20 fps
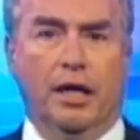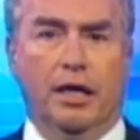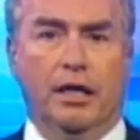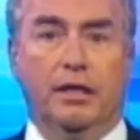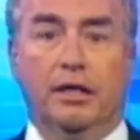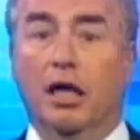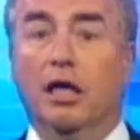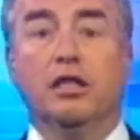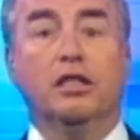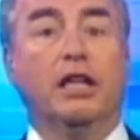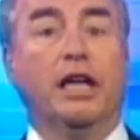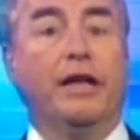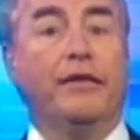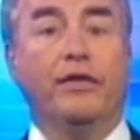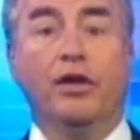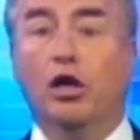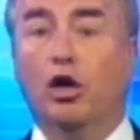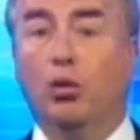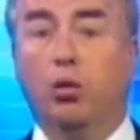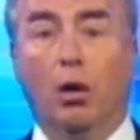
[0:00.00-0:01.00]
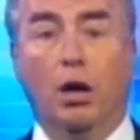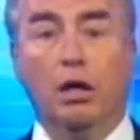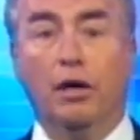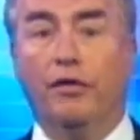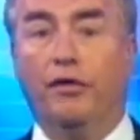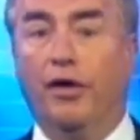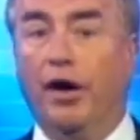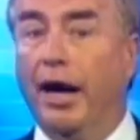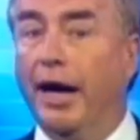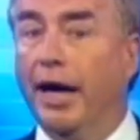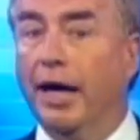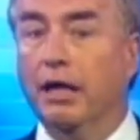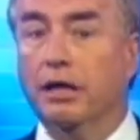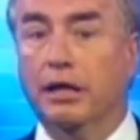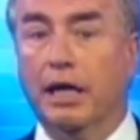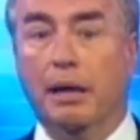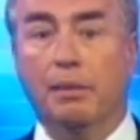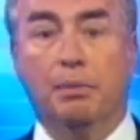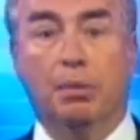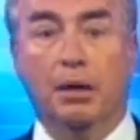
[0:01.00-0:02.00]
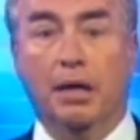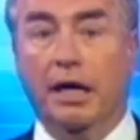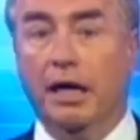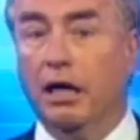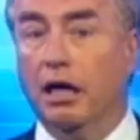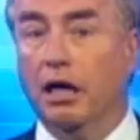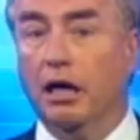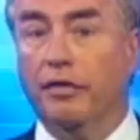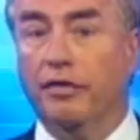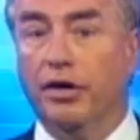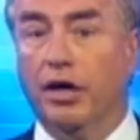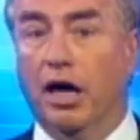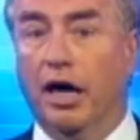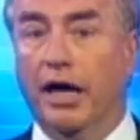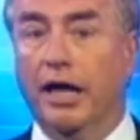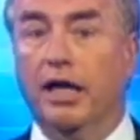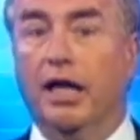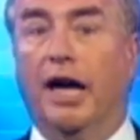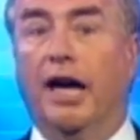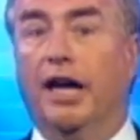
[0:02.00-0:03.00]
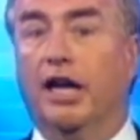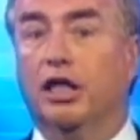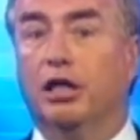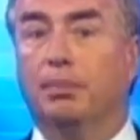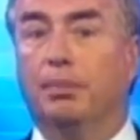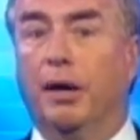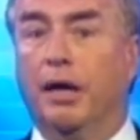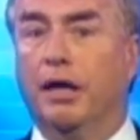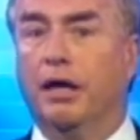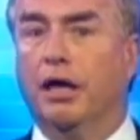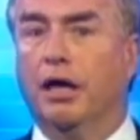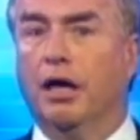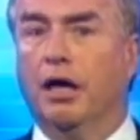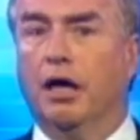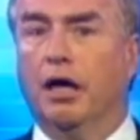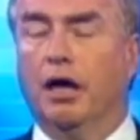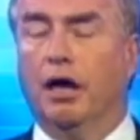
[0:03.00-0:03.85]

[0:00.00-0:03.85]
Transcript: doesn't even qualify as a blink of an eyelash, but